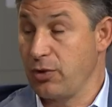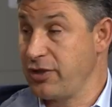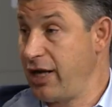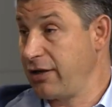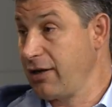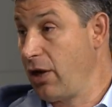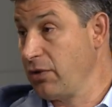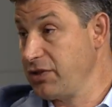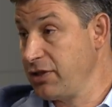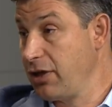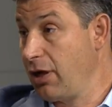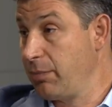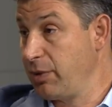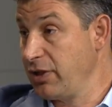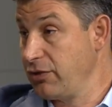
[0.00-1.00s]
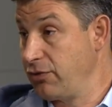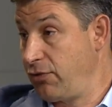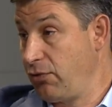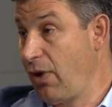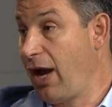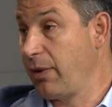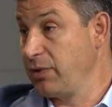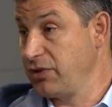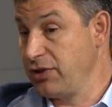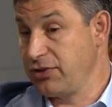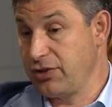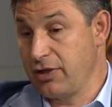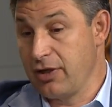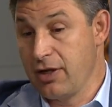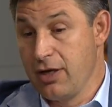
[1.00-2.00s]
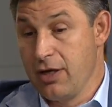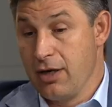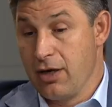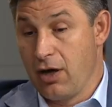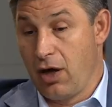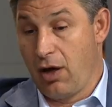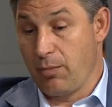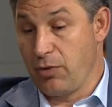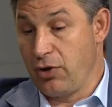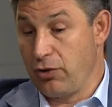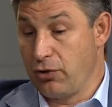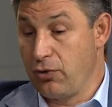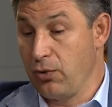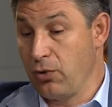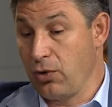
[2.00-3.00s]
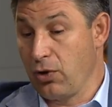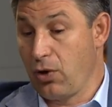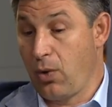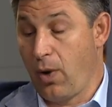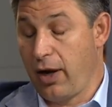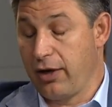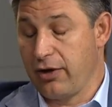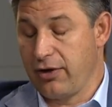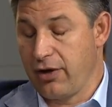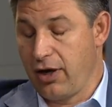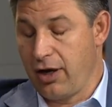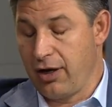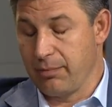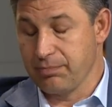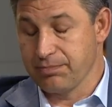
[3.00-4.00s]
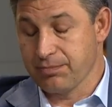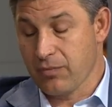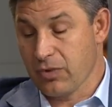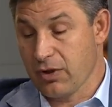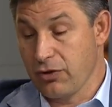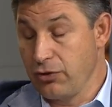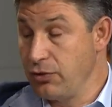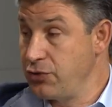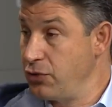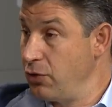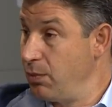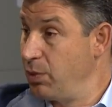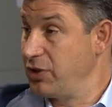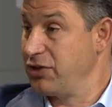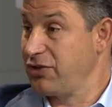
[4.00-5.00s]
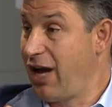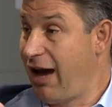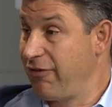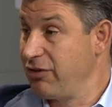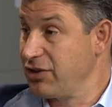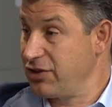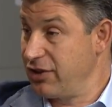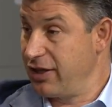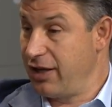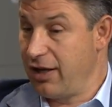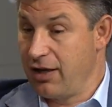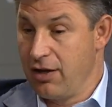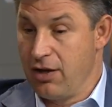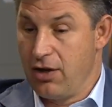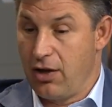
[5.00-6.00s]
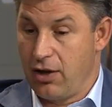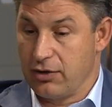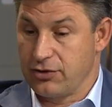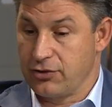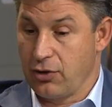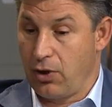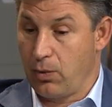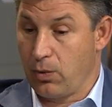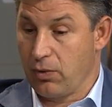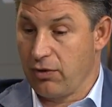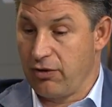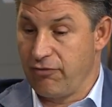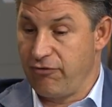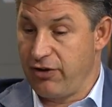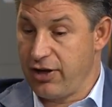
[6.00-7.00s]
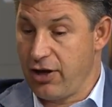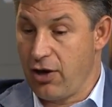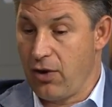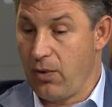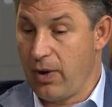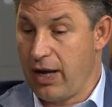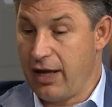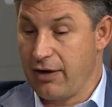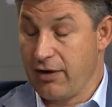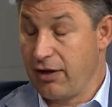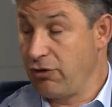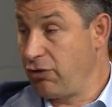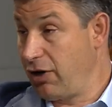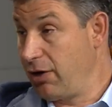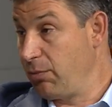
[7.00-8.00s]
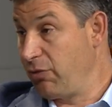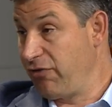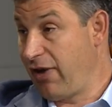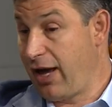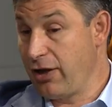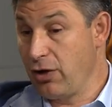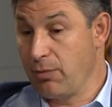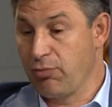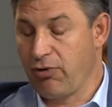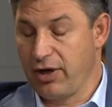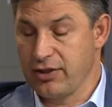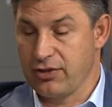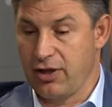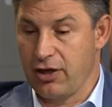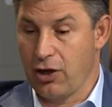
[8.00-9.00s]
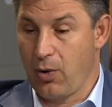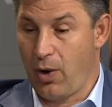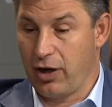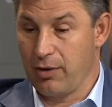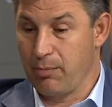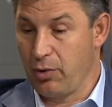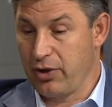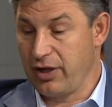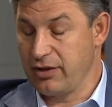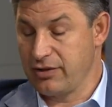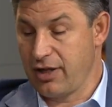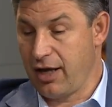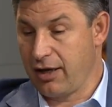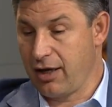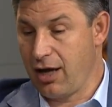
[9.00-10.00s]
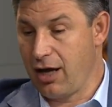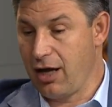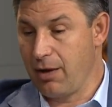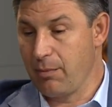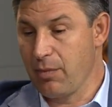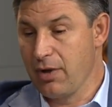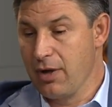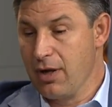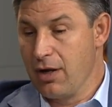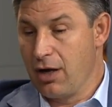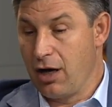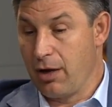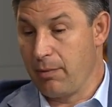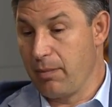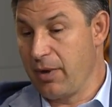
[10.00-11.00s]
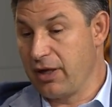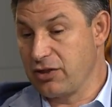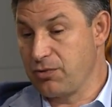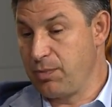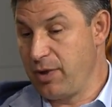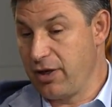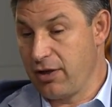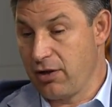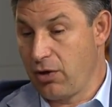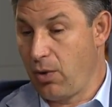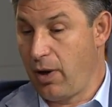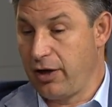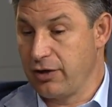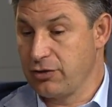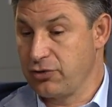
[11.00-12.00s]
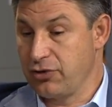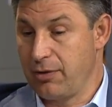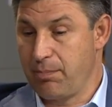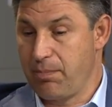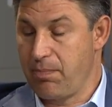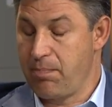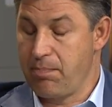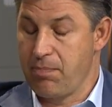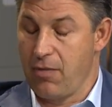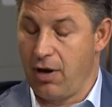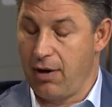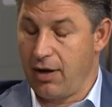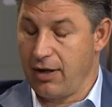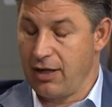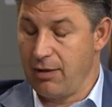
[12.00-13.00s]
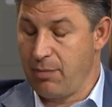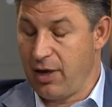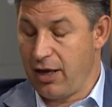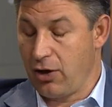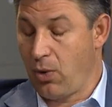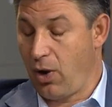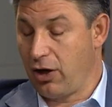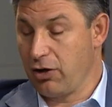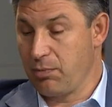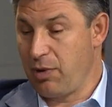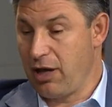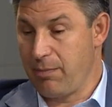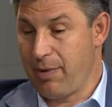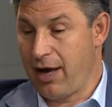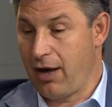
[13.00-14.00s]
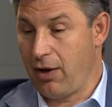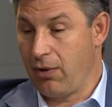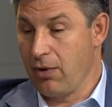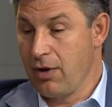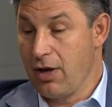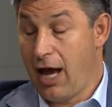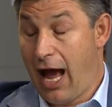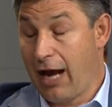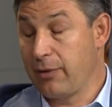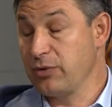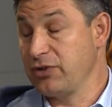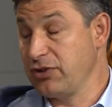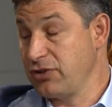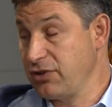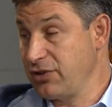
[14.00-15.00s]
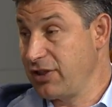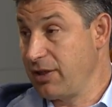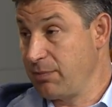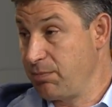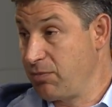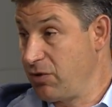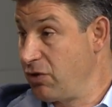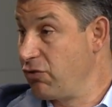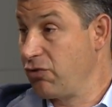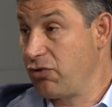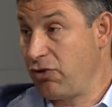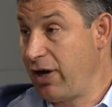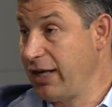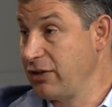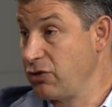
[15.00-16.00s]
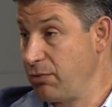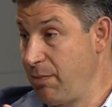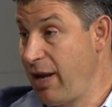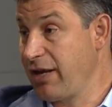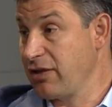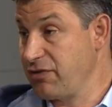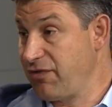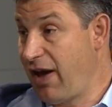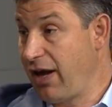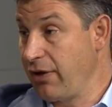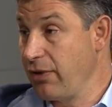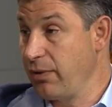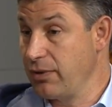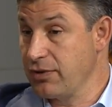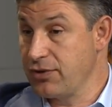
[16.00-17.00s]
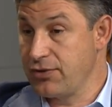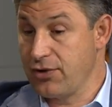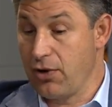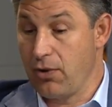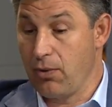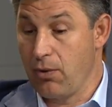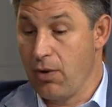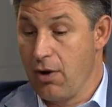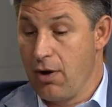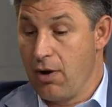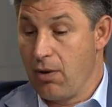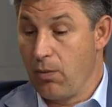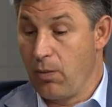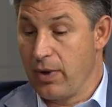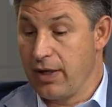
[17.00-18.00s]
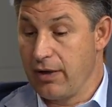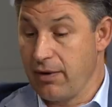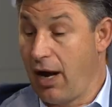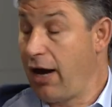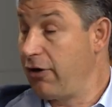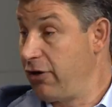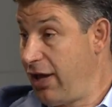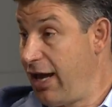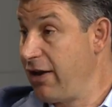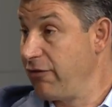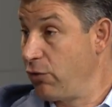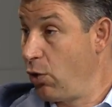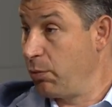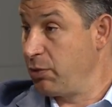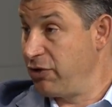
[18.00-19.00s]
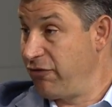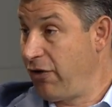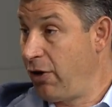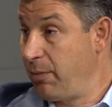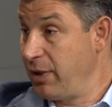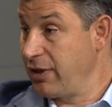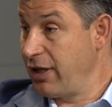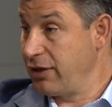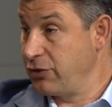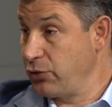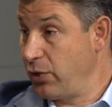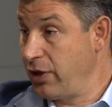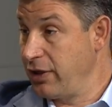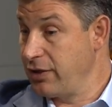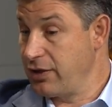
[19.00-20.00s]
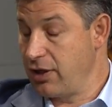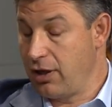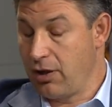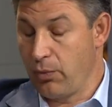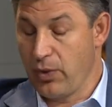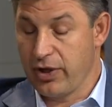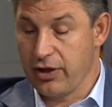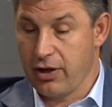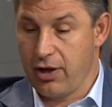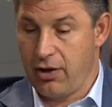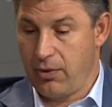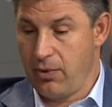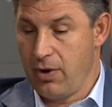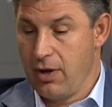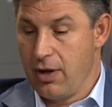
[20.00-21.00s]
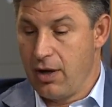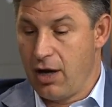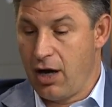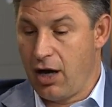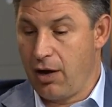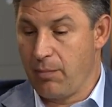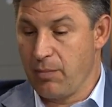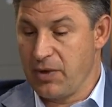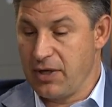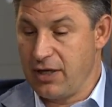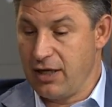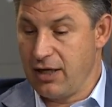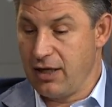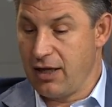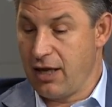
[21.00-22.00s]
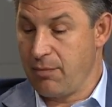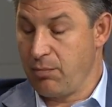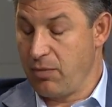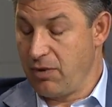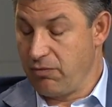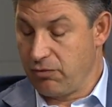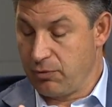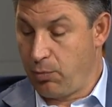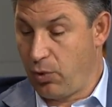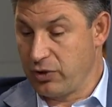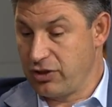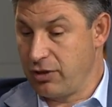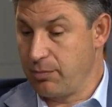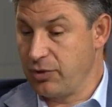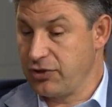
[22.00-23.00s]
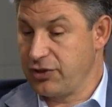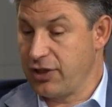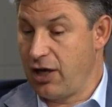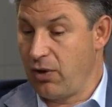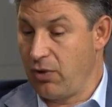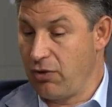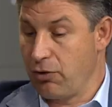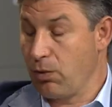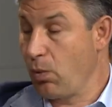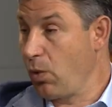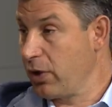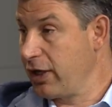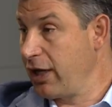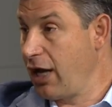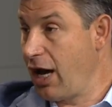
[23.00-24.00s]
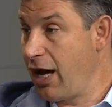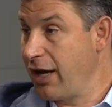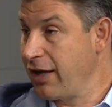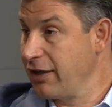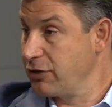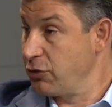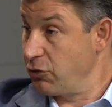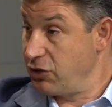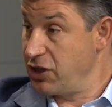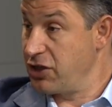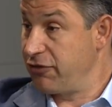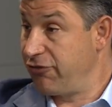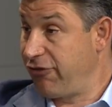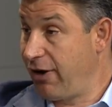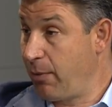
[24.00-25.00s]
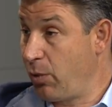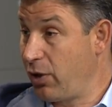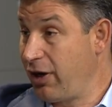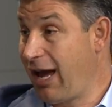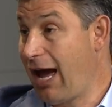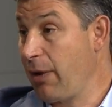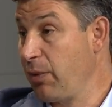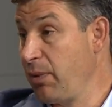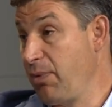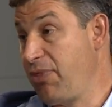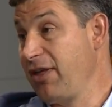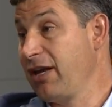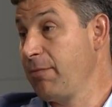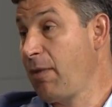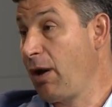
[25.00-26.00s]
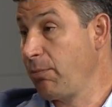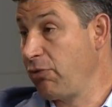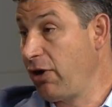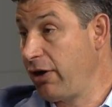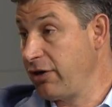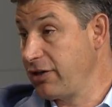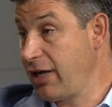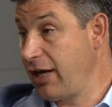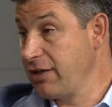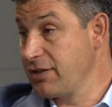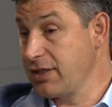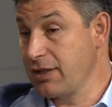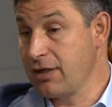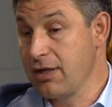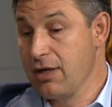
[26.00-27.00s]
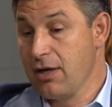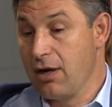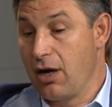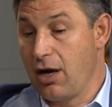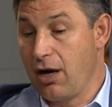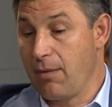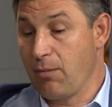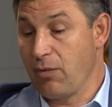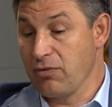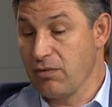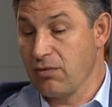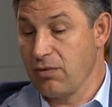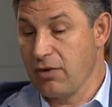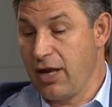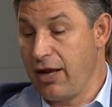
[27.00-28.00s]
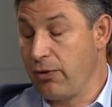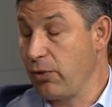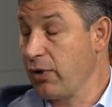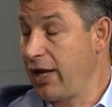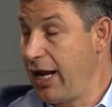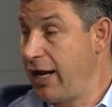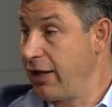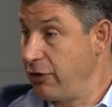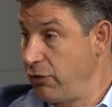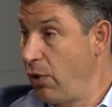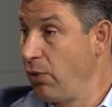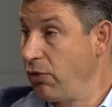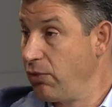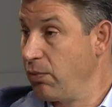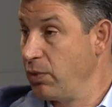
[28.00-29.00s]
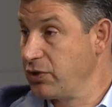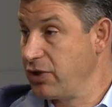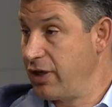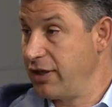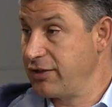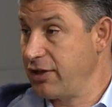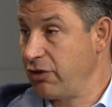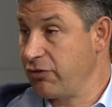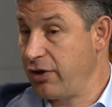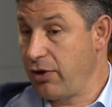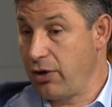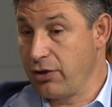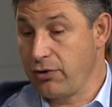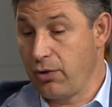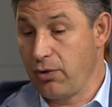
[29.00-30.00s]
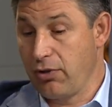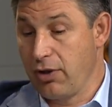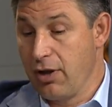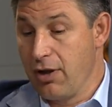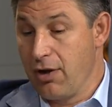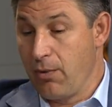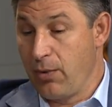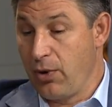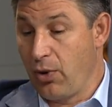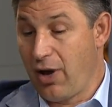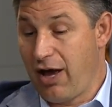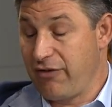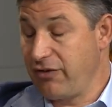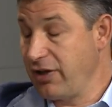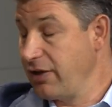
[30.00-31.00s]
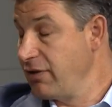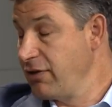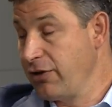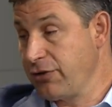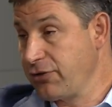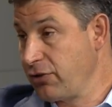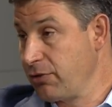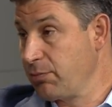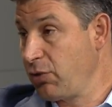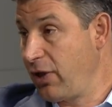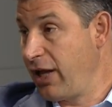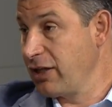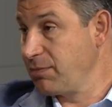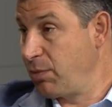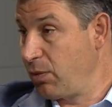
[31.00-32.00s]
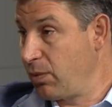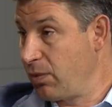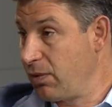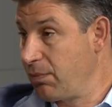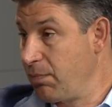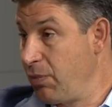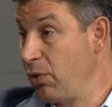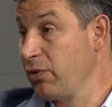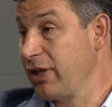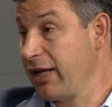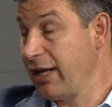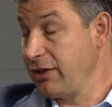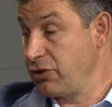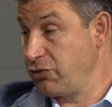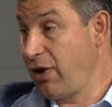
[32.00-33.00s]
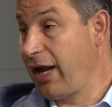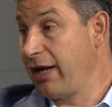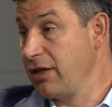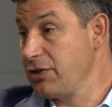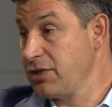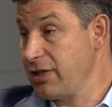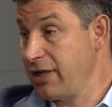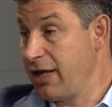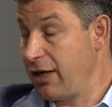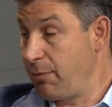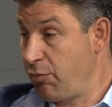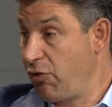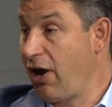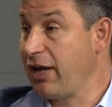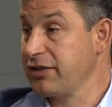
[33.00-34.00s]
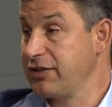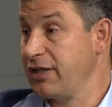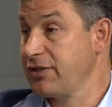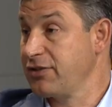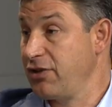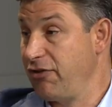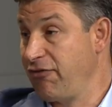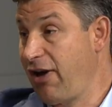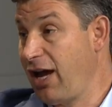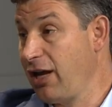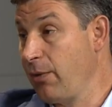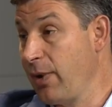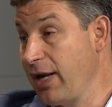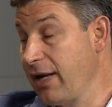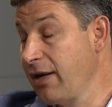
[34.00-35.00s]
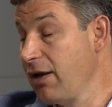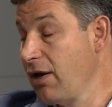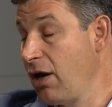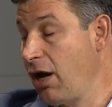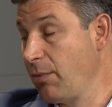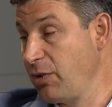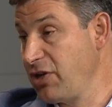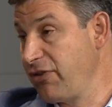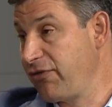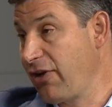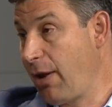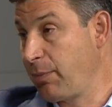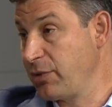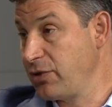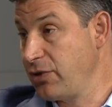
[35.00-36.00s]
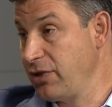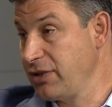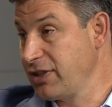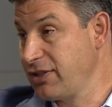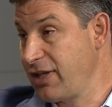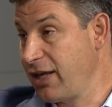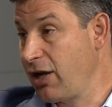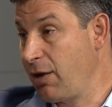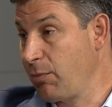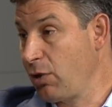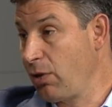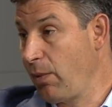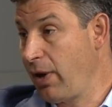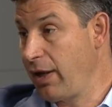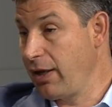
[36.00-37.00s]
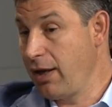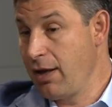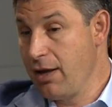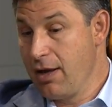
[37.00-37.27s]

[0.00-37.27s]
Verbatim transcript: technology companies through acquisition. Um, you know, Google acquired um, YouTube, which is obviously a Stallworth in video and incredible value. Priceline acquired Bookings.com, um, Expedia acquired Trip, uh, eBay acquired PayPal. Acquisitions can create tremendous value, and so we hired a head of corporate development that joined uh, a week ago. Um, he and reports to Michelle, and they're working on a strategic framework of how we would think about prioritizing um, inorganic growth, which could accelerate our growth. We don't have any near-term plans, but we're building a strategy and a process to evaluate um, the different opportunities as they come our way.